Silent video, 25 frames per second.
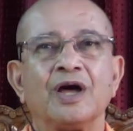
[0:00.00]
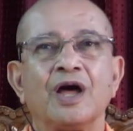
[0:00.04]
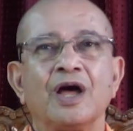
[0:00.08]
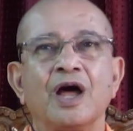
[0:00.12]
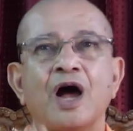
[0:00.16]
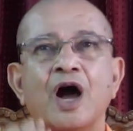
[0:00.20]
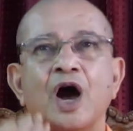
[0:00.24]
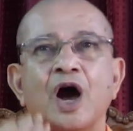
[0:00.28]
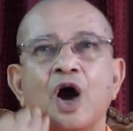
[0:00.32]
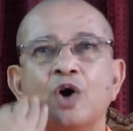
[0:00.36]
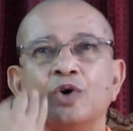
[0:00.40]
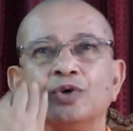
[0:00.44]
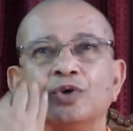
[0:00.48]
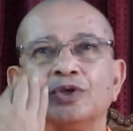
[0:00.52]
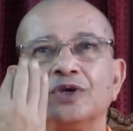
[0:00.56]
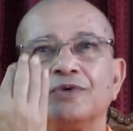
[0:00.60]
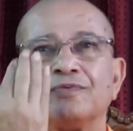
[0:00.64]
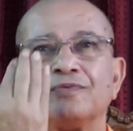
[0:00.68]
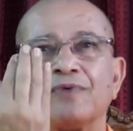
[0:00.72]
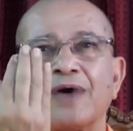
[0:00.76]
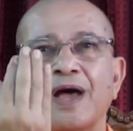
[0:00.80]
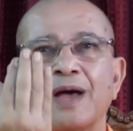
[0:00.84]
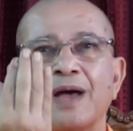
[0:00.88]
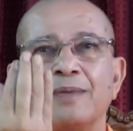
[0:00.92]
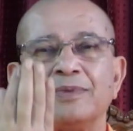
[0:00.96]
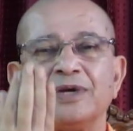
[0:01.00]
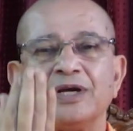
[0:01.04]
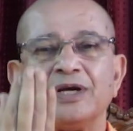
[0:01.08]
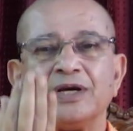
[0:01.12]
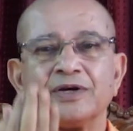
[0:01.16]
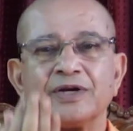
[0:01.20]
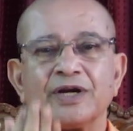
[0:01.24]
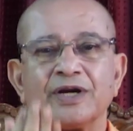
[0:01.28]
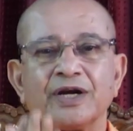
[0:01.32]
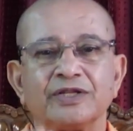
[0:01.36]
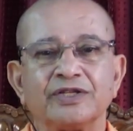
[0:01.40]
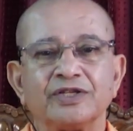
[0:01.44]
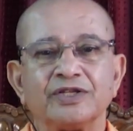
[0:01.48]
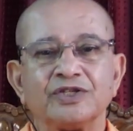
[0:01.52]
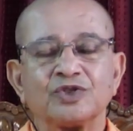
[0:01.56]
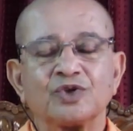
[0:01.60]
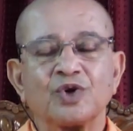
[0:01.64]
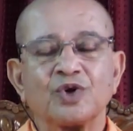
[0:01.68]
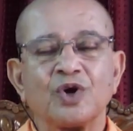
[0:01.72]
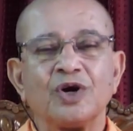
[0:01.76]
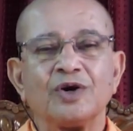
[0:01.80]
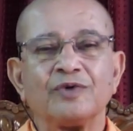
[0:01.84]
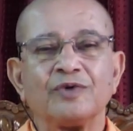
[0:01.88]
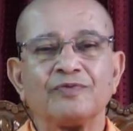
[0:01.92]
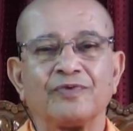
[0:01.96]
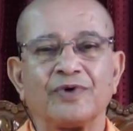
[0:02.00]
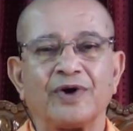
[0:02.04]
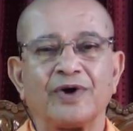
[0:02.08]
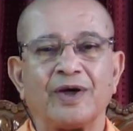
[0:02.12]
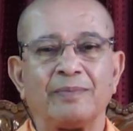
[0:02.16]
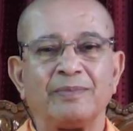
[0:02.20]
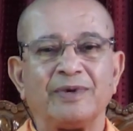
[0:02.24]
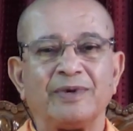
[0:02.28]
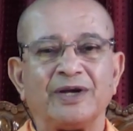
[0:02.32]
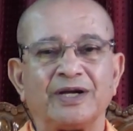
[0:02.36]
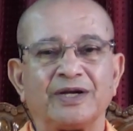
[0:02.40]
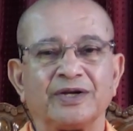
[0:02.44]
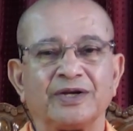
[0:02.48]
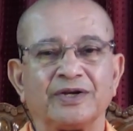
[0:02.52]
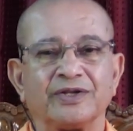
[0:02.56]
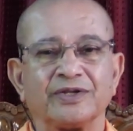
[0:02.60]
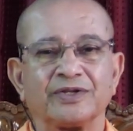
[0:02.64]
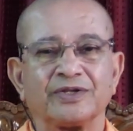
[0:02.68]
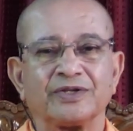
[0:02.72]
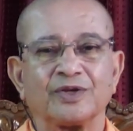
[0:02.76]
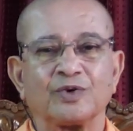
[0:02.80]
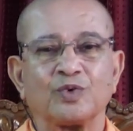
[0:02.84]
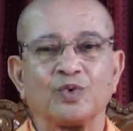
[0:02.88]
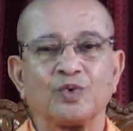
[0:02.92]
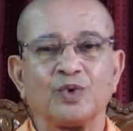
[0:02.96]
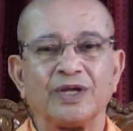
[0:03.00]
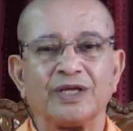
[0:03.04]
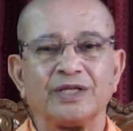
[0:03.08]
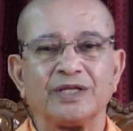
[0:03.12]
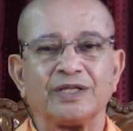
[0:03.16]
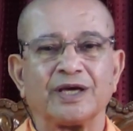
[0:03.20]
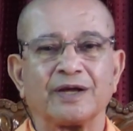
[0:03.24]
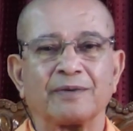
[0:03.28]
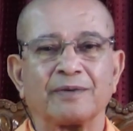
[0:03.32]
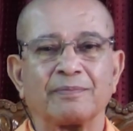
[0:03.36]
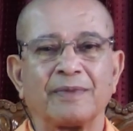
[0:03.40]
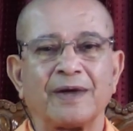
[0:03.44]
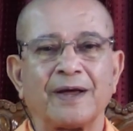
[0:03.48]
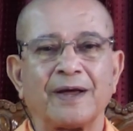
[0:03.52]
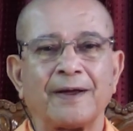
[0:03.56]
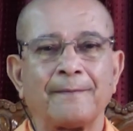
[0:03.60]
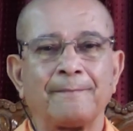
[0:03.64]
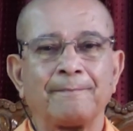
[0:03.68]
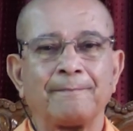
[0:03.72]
How the family tradition, this is called family tradition, Kula Dharma.